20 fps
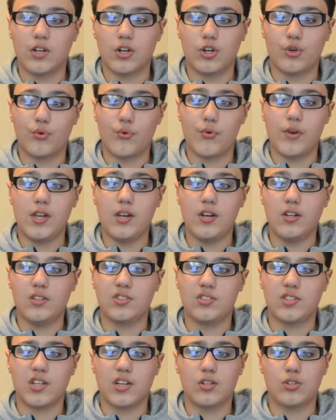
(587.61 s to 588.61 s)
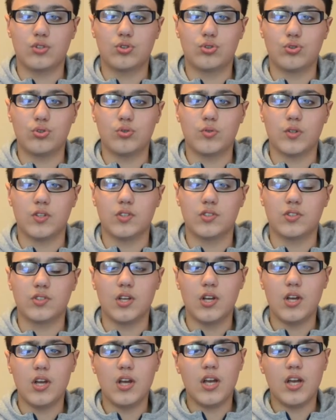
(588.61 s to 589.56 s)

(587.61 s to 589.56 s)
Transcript: a green Stegosaurus.